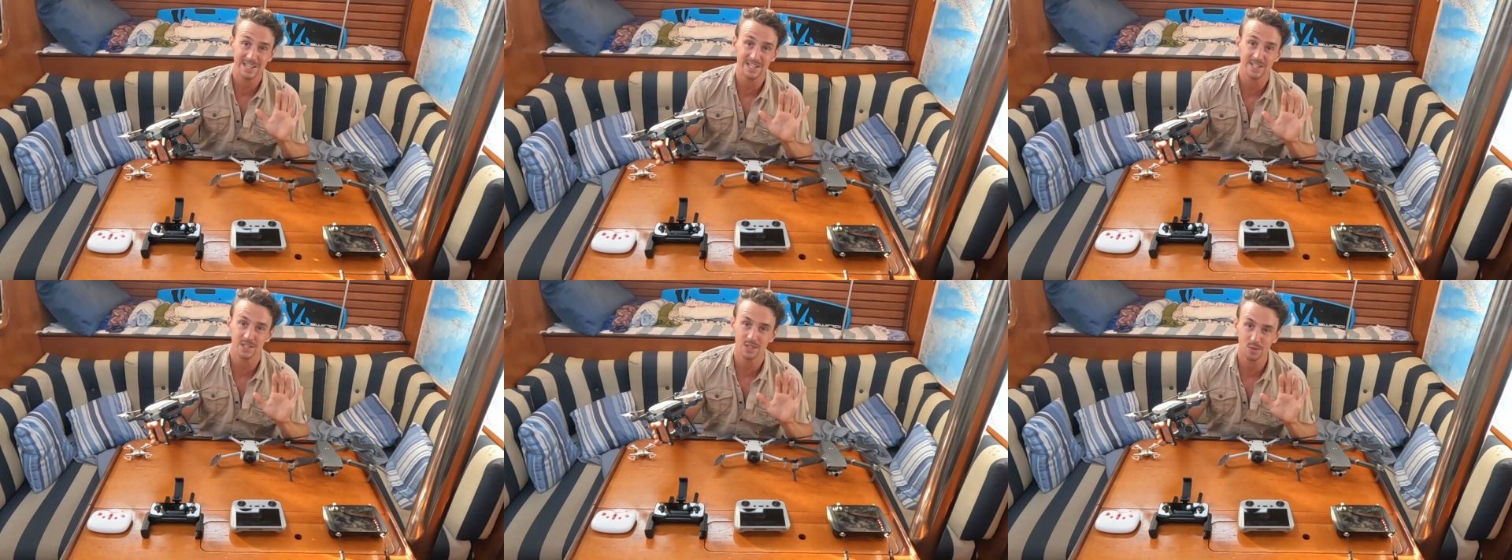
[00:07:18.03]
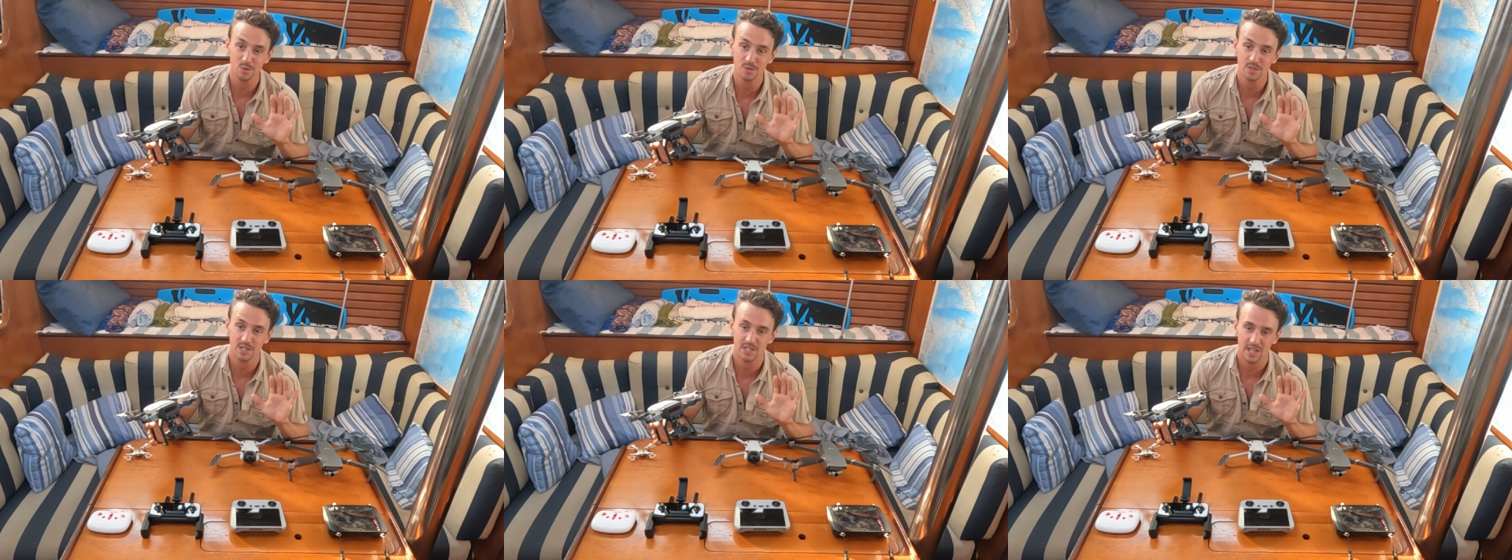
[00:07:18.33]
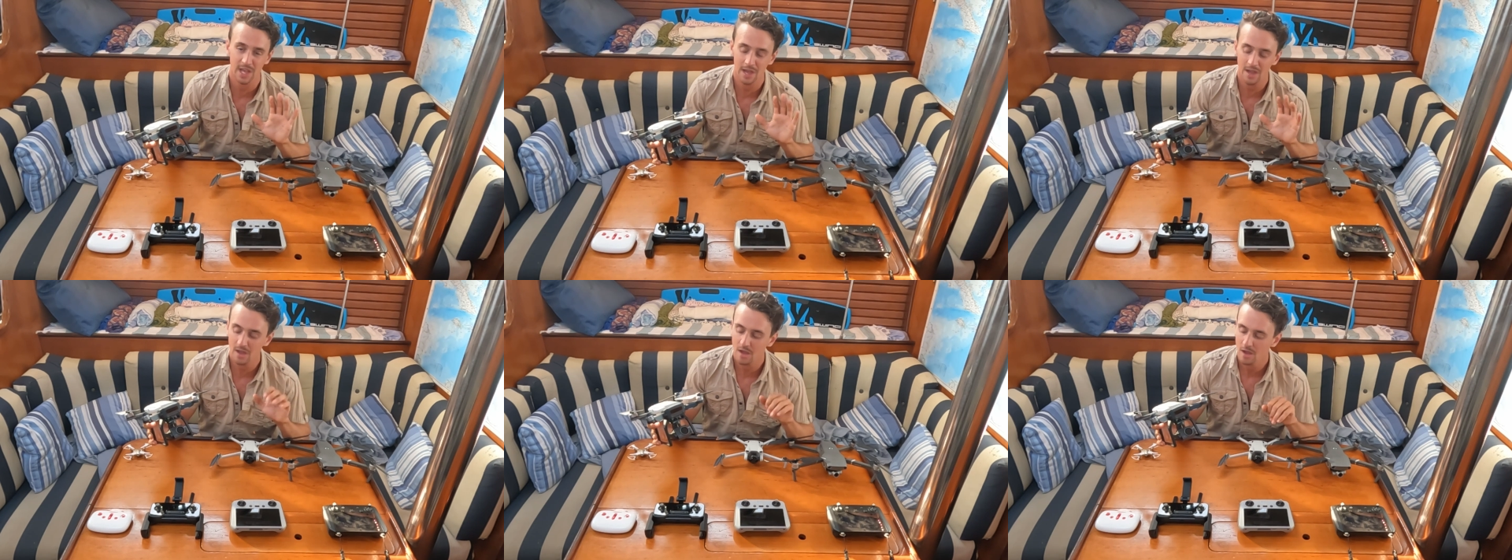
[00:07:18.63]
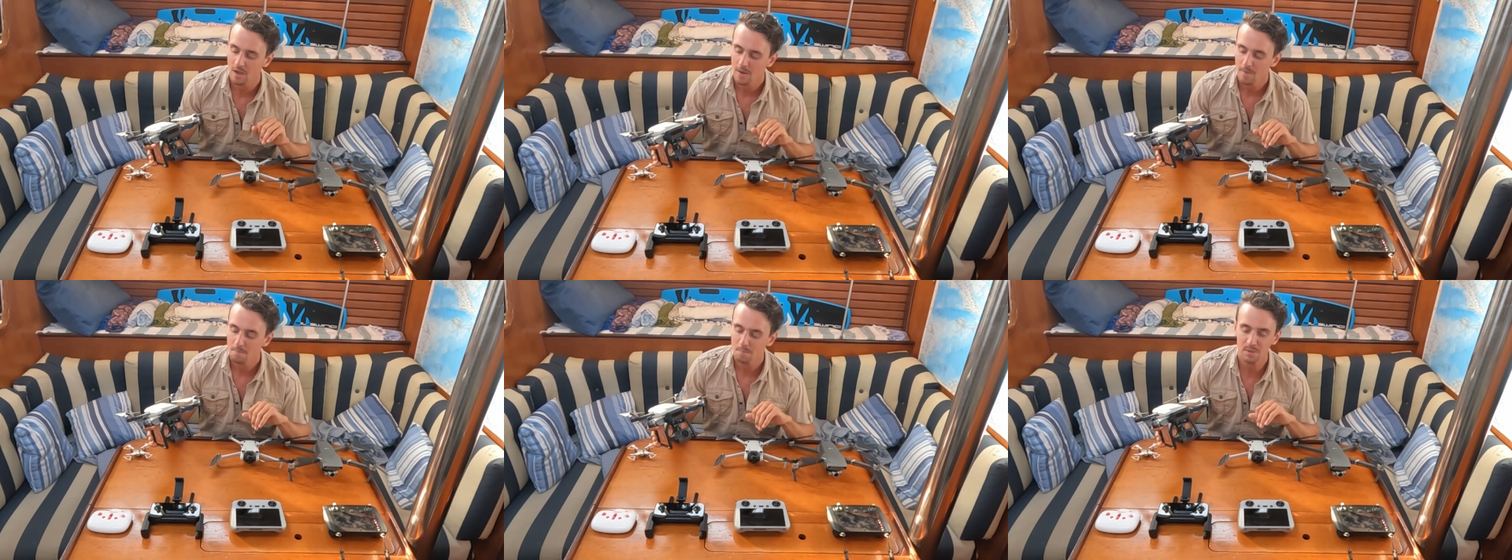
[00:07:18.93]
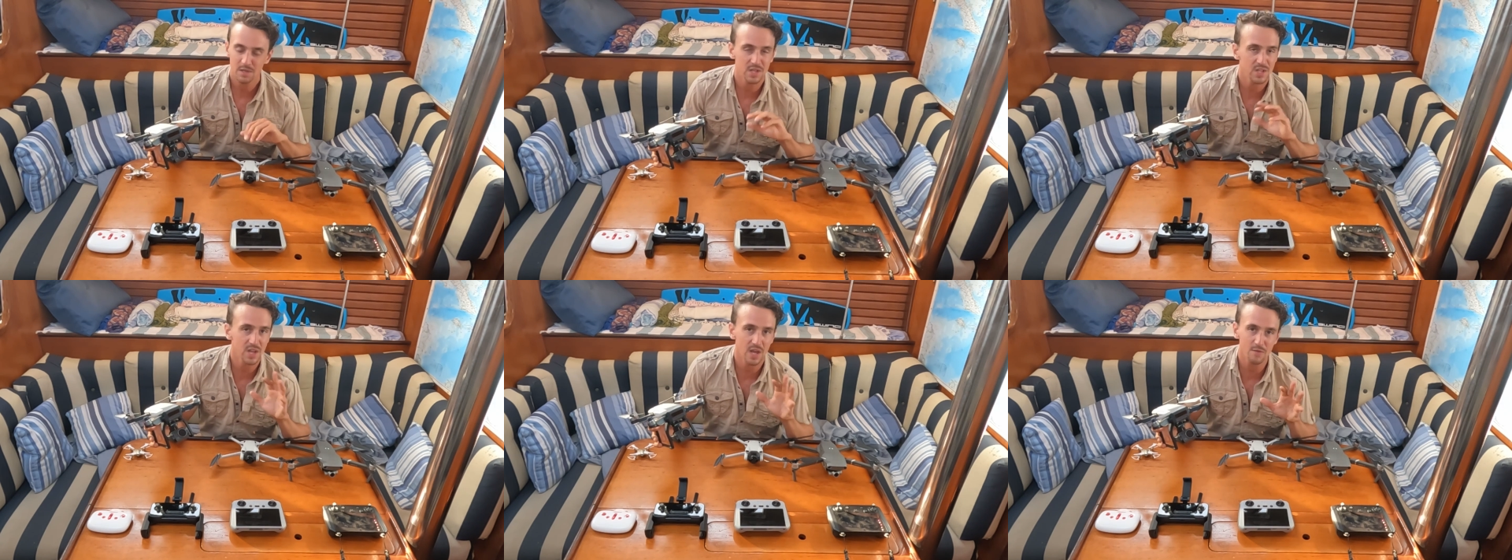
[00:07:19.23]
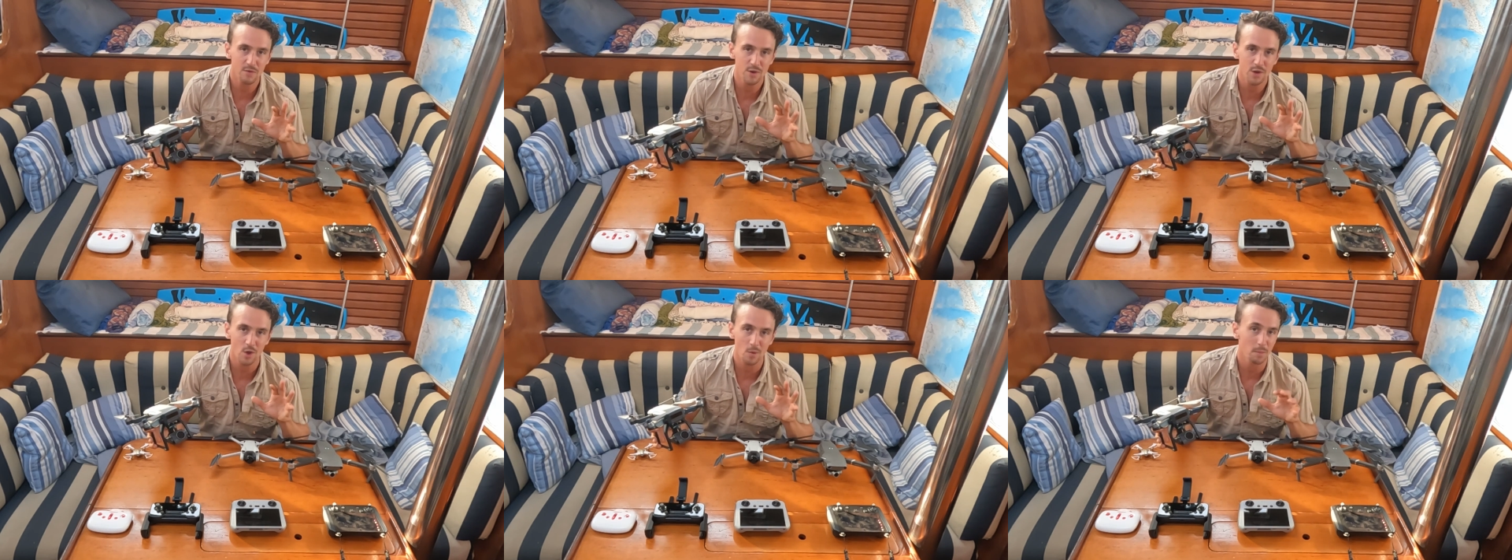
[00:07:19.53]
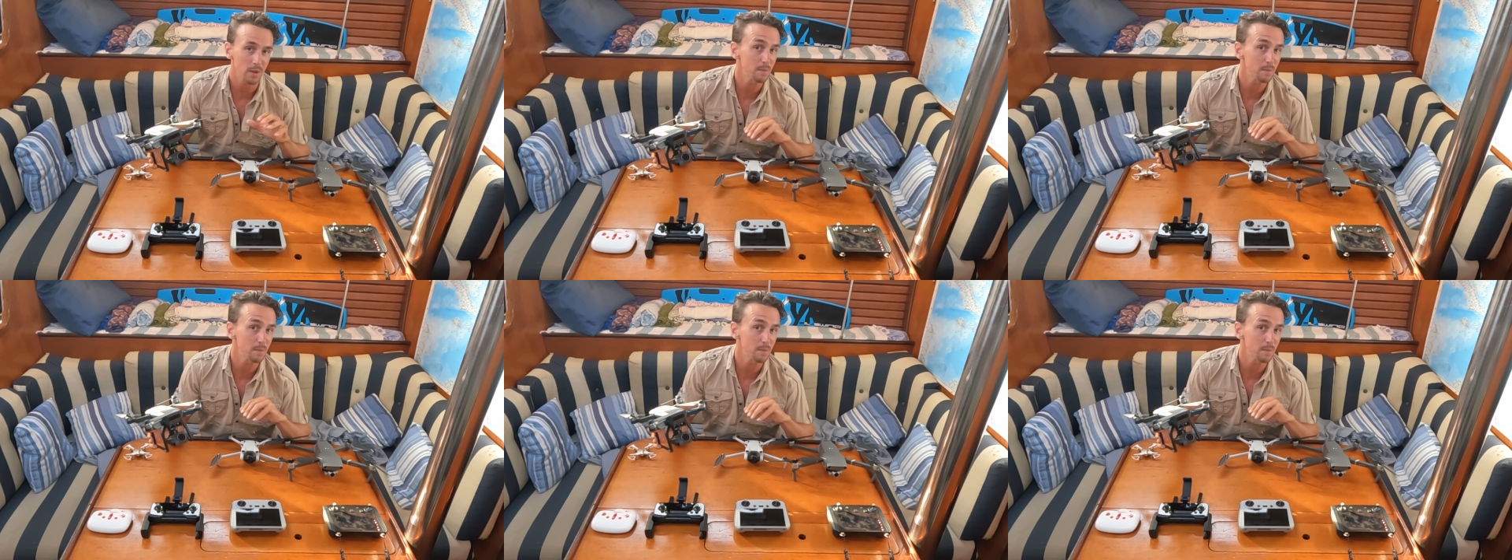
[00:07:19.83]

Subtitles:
need to use it yet, but you never know.